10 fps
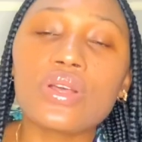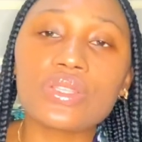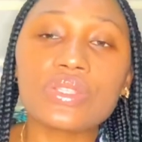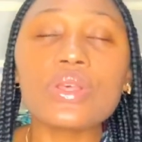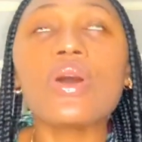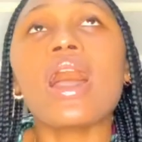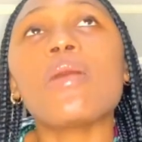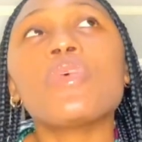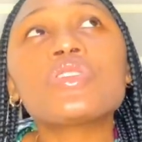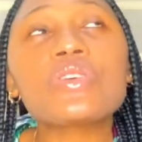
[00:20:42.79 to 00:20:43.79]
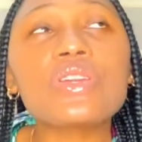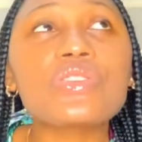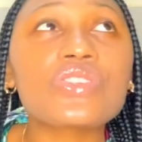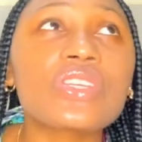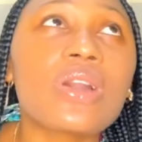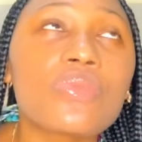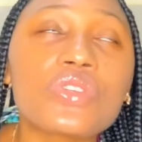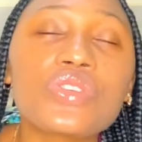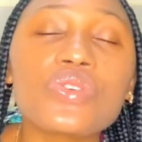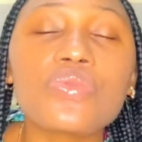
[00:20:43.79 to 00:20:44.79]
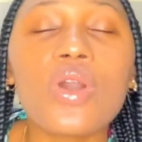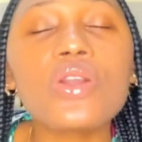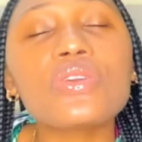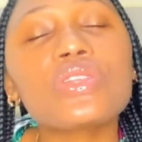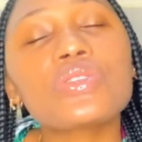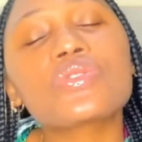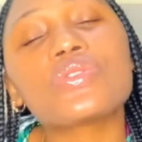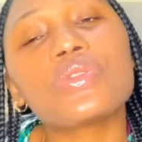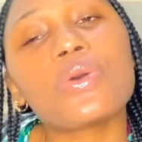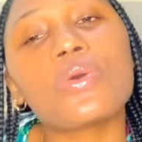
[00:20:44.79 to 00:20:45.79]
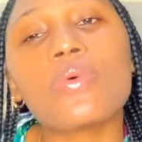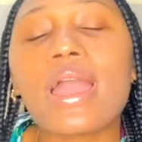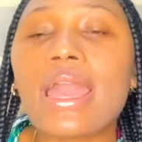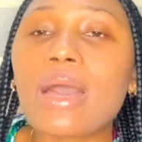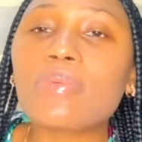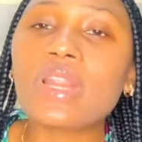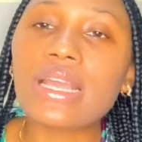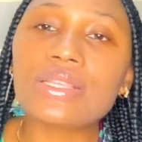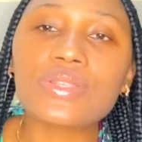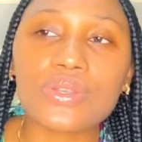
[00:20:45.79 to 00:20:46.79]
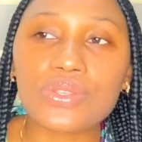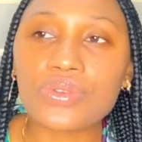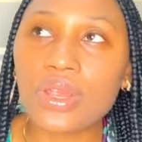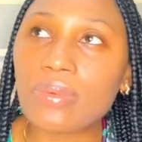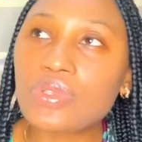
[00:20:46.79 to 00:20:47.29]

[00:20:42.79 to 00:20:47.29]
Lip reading: So I'm also going to share with you what you need to know while applying sunscreen.